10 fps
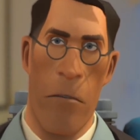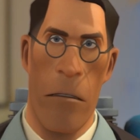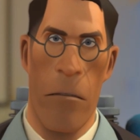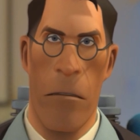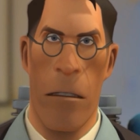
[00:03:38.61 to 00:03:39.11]

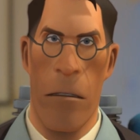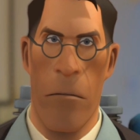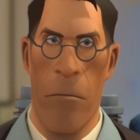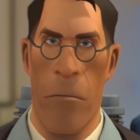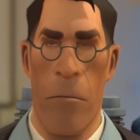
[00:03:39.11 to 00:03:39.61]
advance,
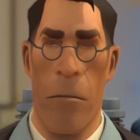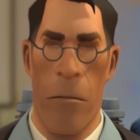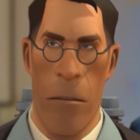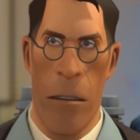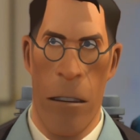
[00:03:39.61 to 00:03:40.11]

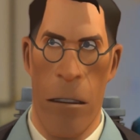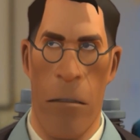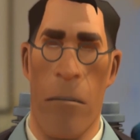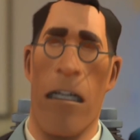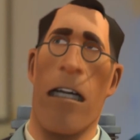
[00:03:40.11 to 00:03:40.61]
just a
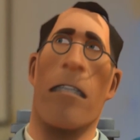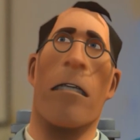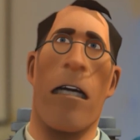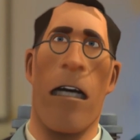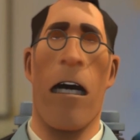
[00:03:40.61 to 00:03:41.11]
month
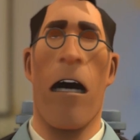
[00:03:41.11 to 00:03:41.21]
away.